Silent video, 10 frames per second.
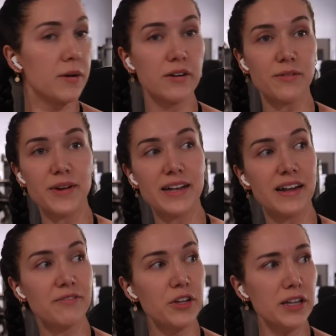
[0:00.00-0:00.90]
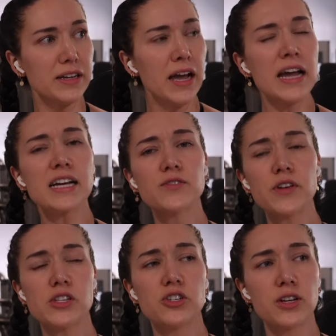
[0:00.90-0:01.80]
oh man, I feel like it's
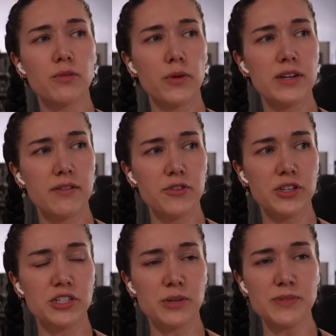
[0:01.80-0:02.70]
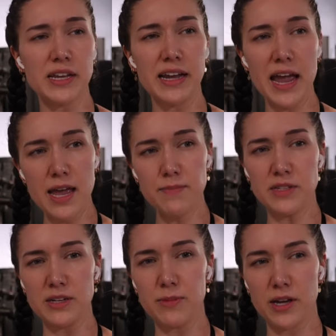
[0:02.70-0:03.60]
funny. The gym, whenever the gym's like
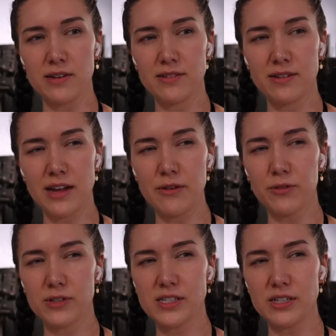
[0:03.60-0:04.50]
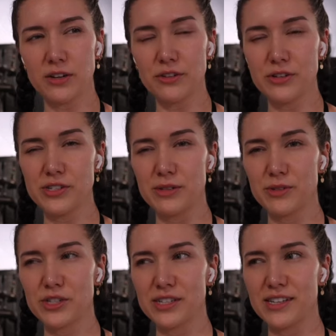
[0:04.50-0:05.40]
empty, but everyone's still using the
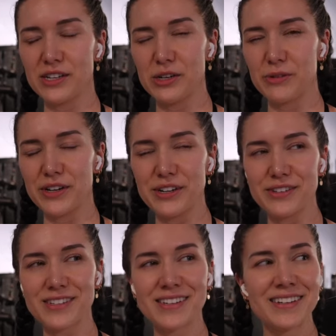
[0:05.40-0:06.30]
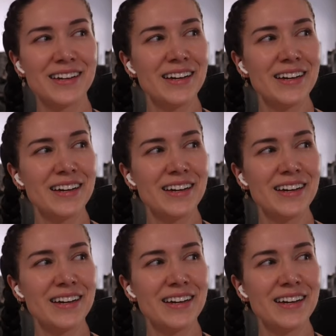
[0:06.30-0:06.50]
machines that you want to use.